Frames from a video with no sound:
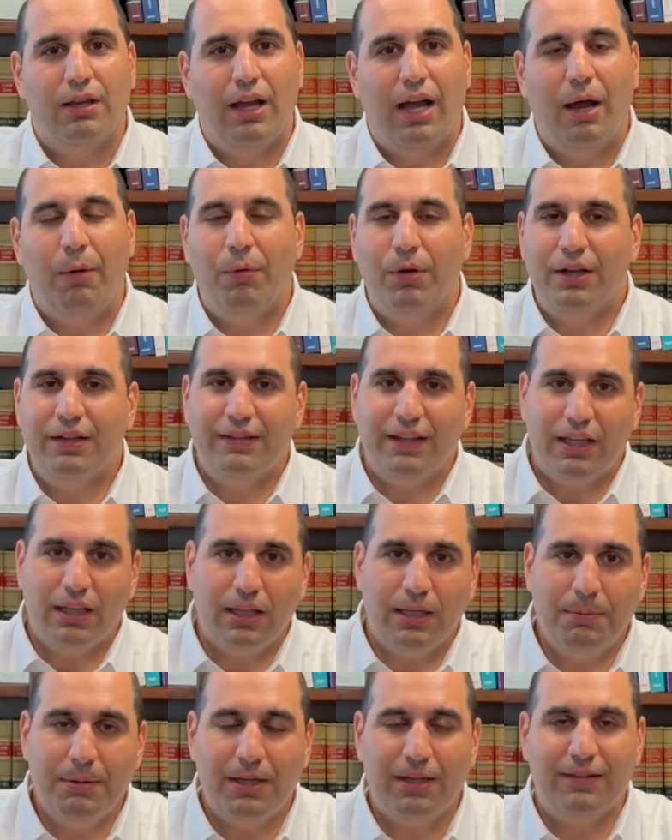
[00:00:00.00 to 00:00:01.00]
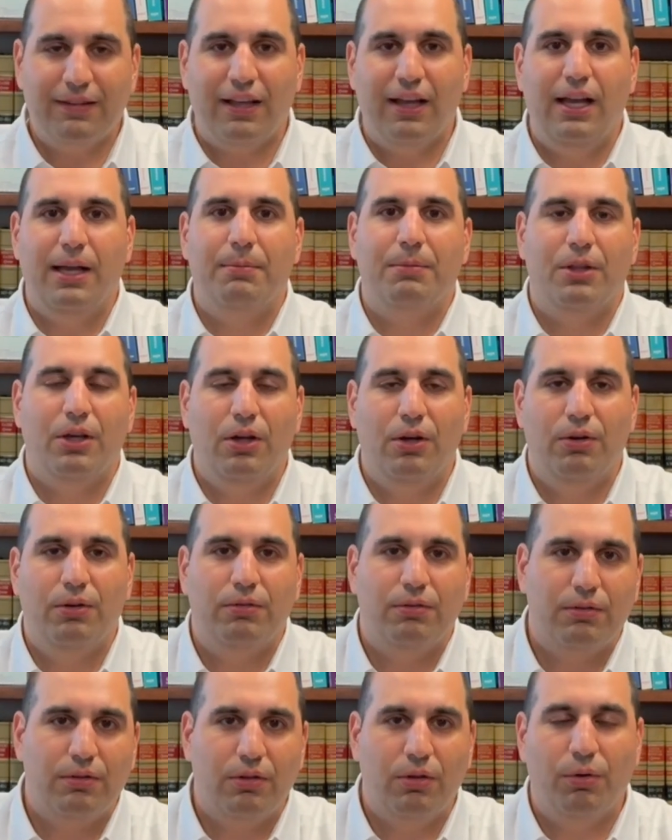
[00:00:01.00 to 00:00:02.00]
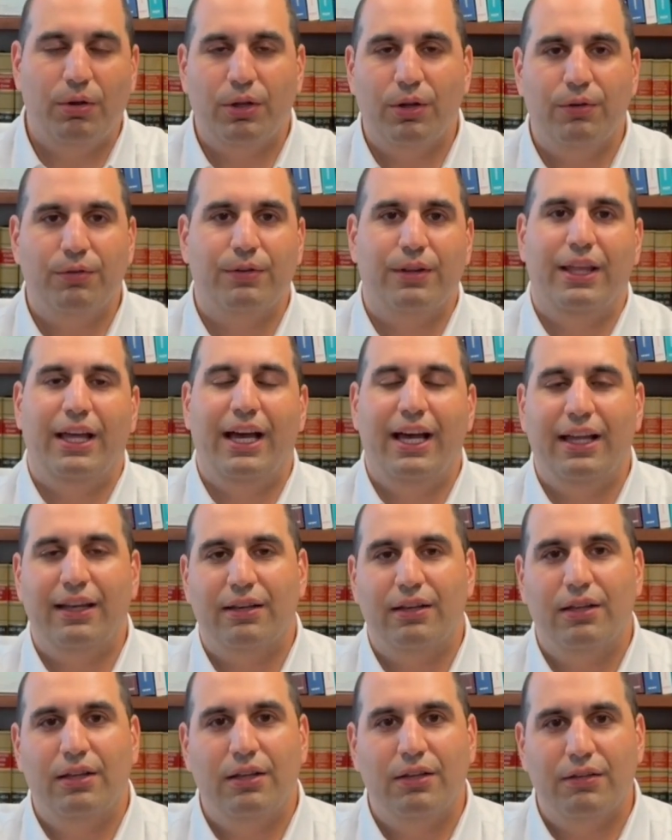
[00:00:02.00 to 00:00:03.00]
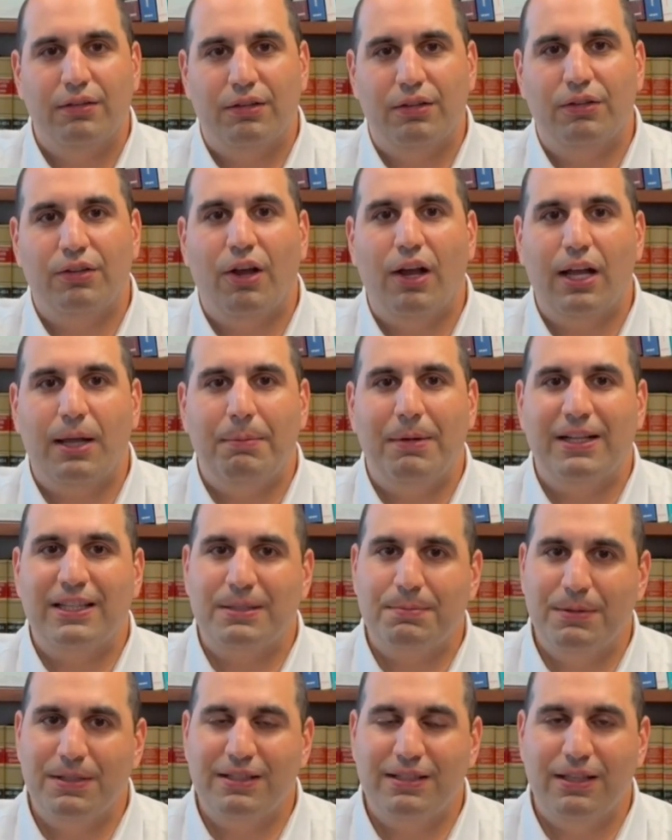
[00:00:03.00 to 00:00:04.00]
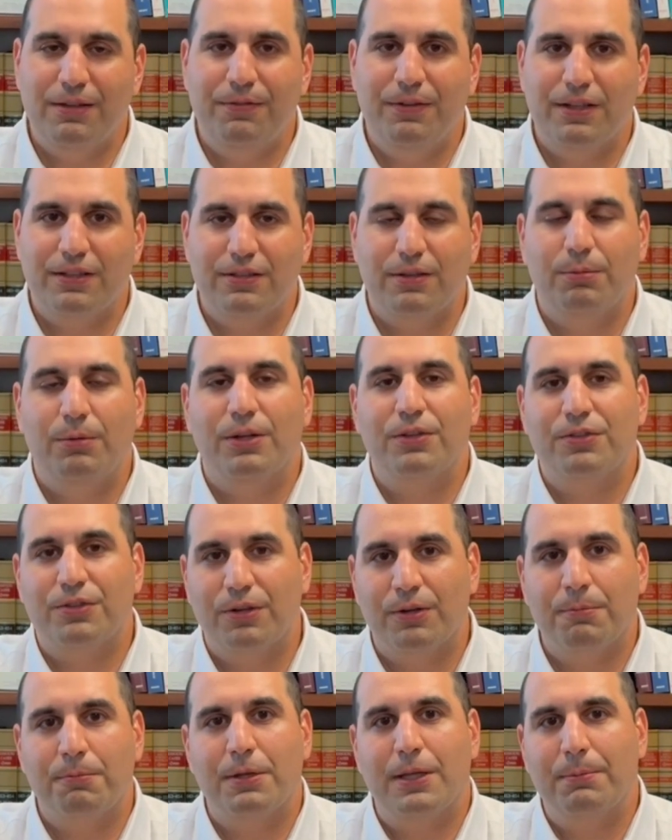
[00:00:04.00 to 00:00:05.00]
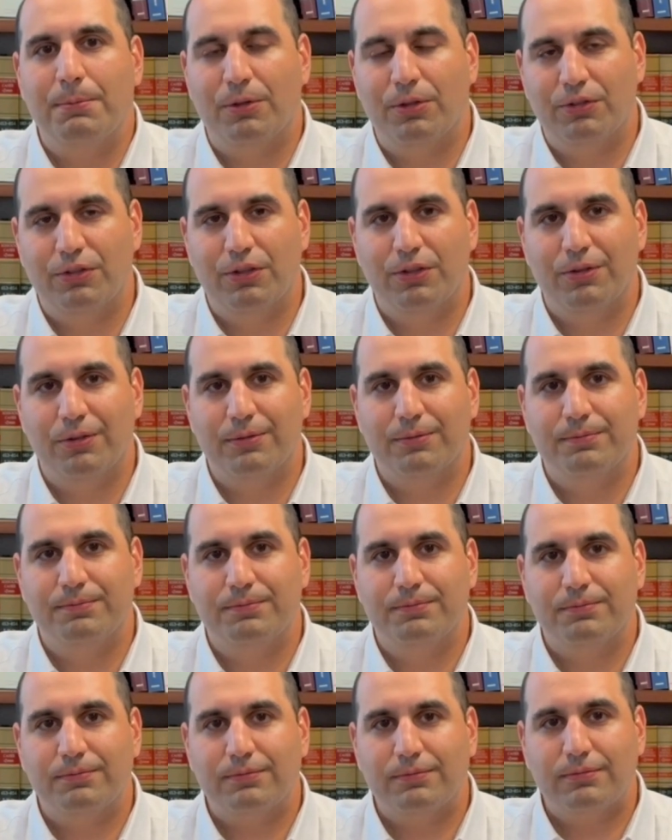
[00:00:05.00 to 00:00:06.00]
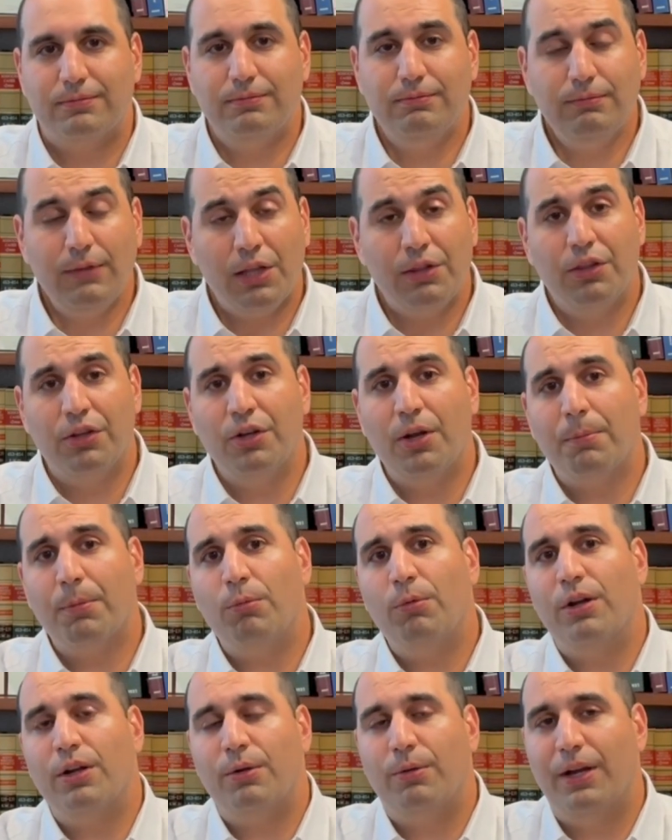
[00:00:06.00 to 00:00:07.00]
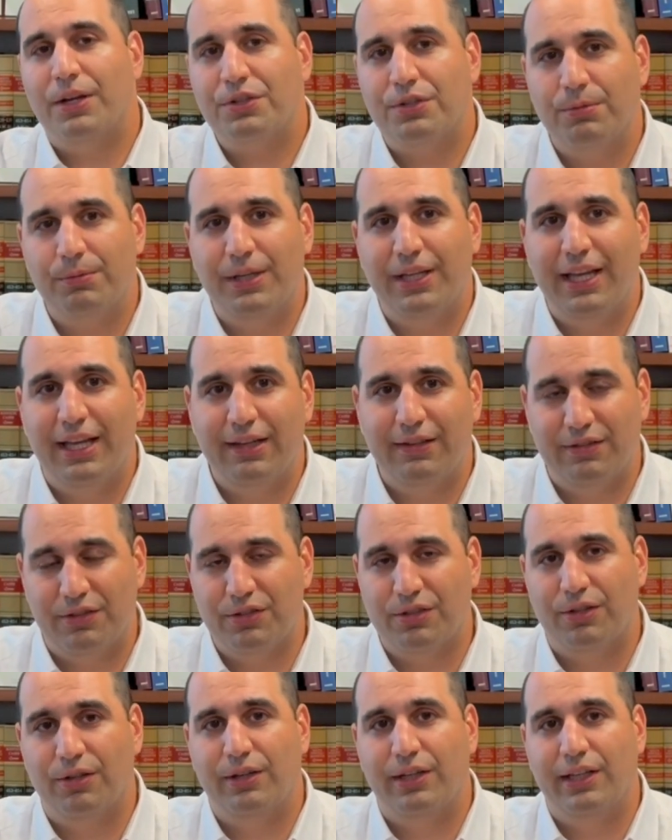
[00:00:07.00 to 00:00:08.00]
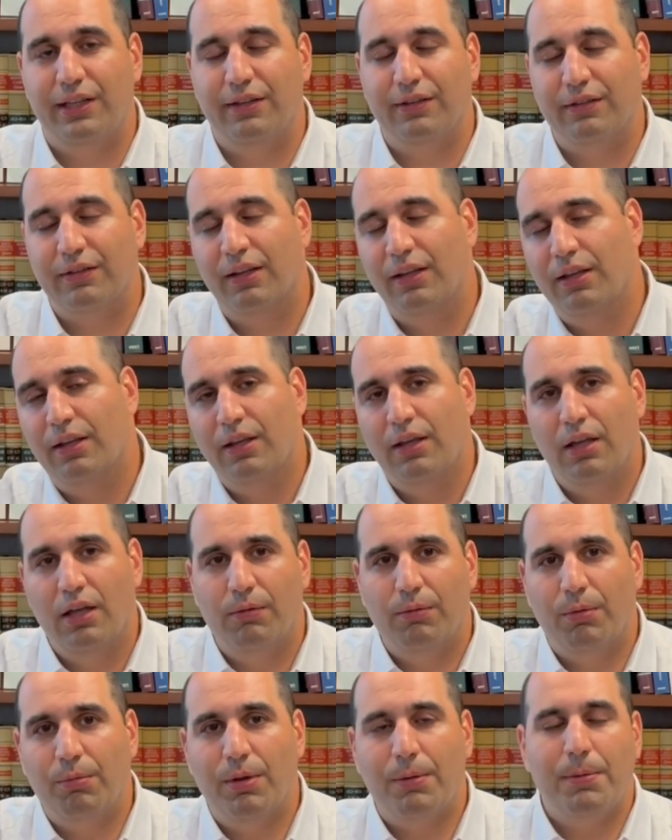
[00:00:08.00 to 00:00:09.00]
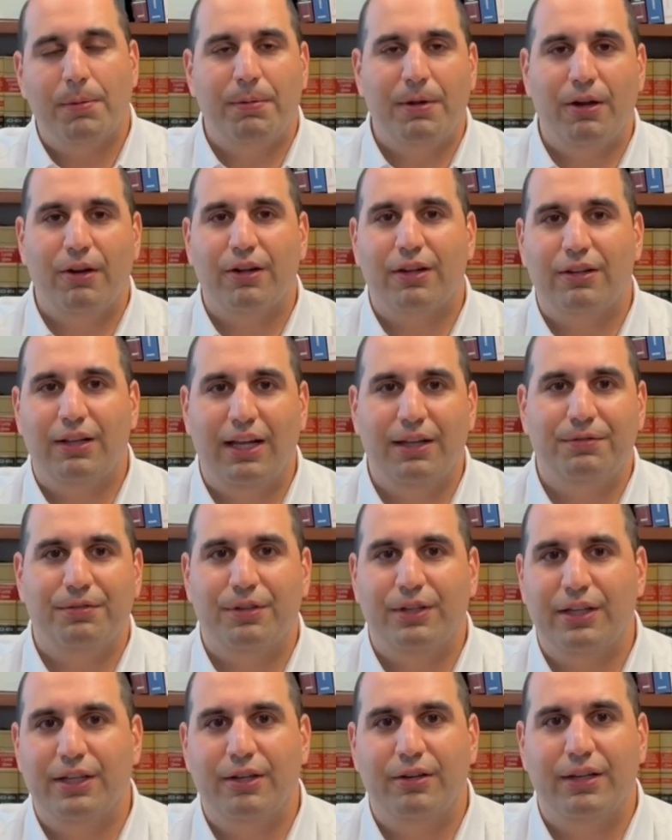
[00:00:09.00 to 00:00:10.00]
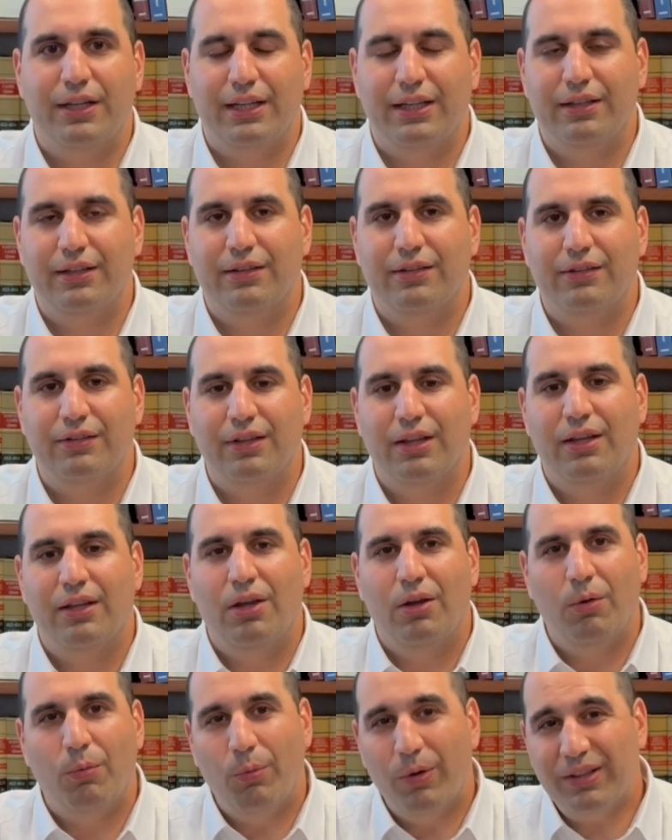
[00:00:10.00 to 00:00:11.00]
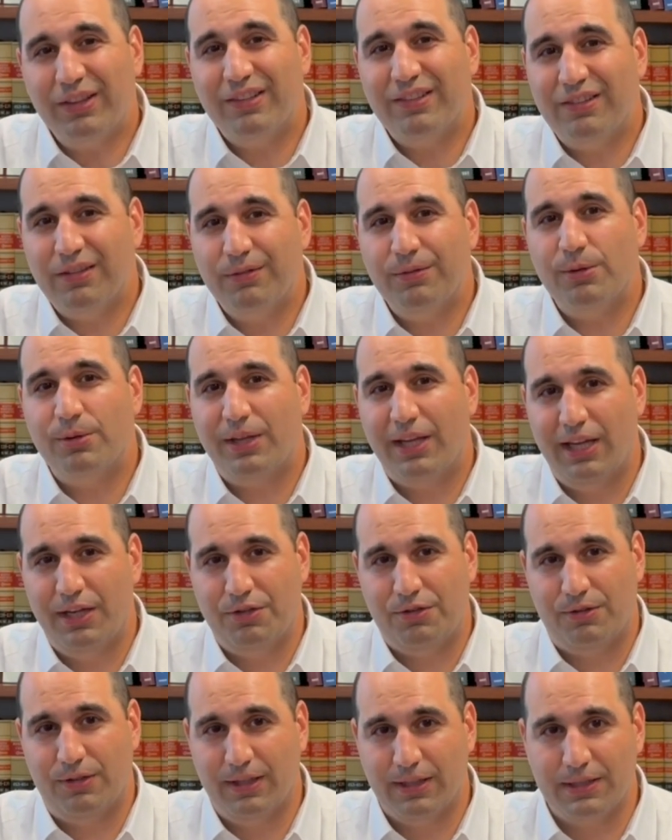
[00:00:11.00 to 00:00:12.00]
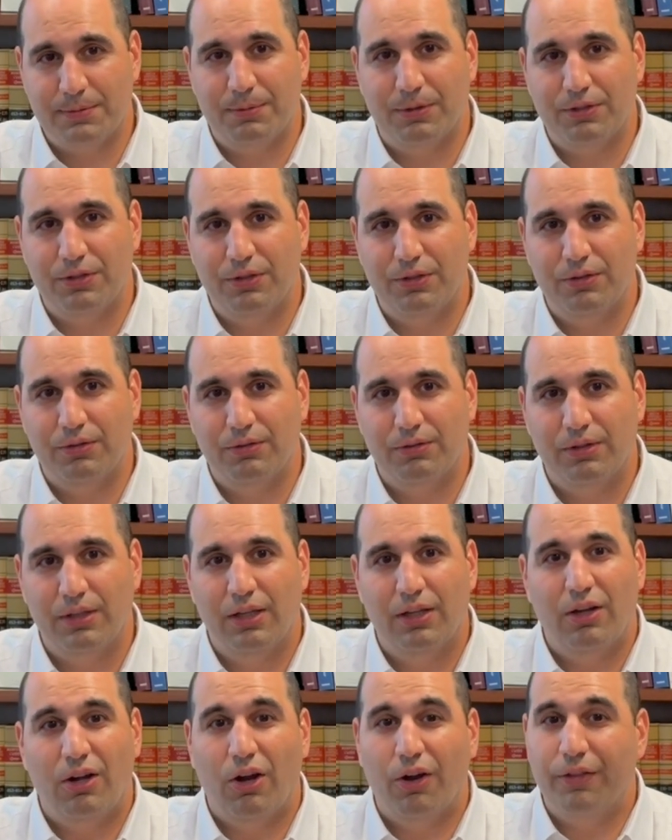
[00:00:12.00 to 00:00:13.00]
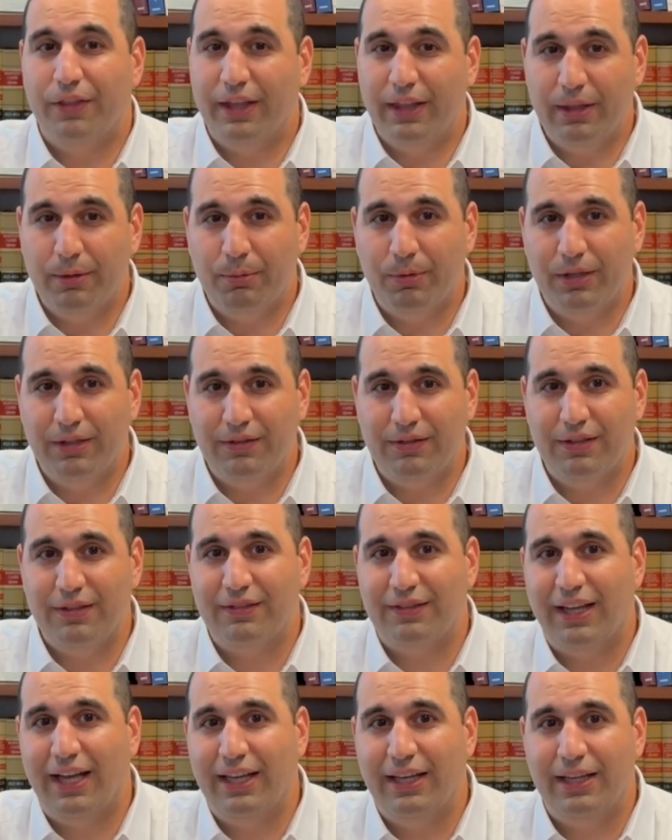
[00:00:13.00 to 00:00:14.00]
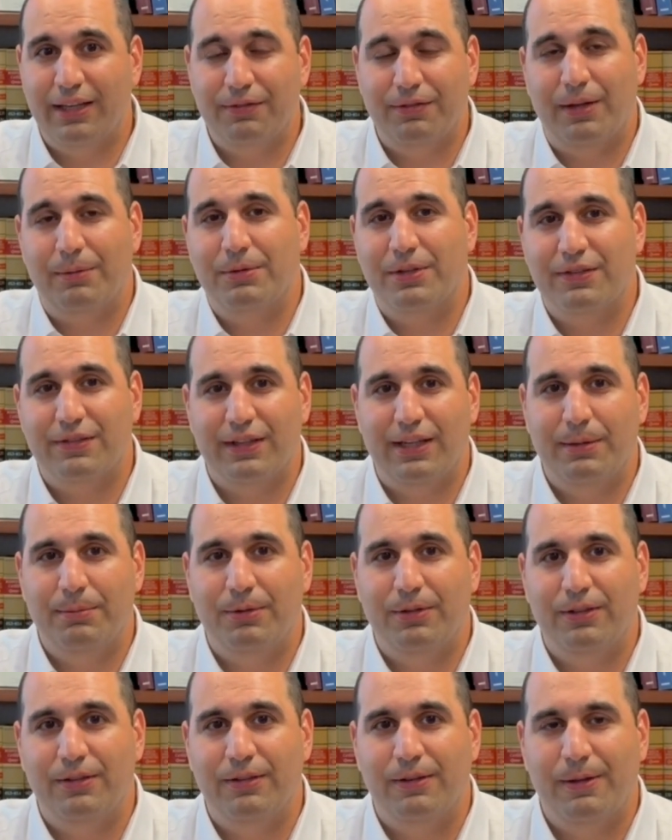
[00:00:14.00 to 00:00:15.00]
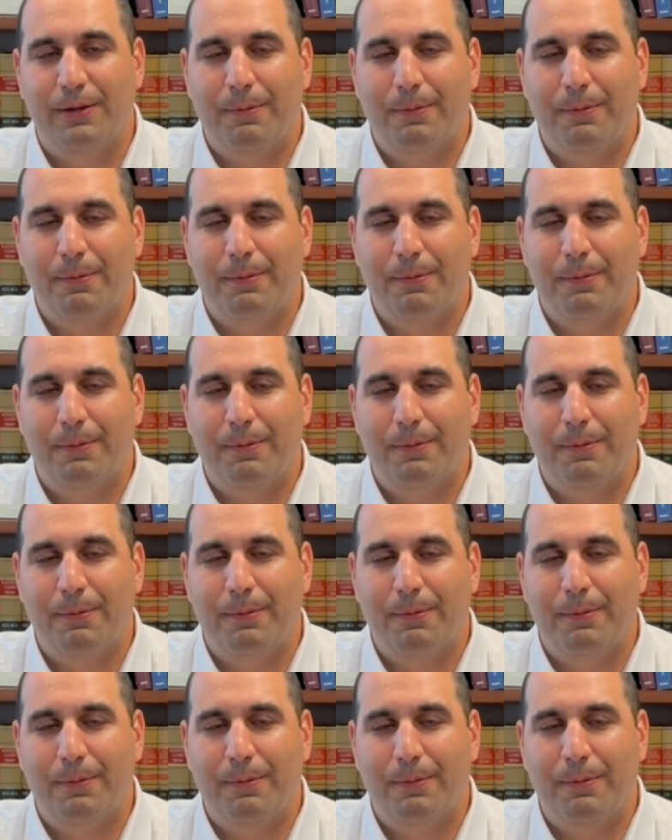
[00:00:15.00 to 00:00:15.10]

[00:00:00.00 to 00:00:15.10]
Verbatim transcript: I want to take a little bit of time, though, going over that, to talk about specifics of what certain people do. The number one question we get as attorneys when we prepare a client for a hearing is, what does the vocational expert do? Are they the ones deciding if I'm disabled?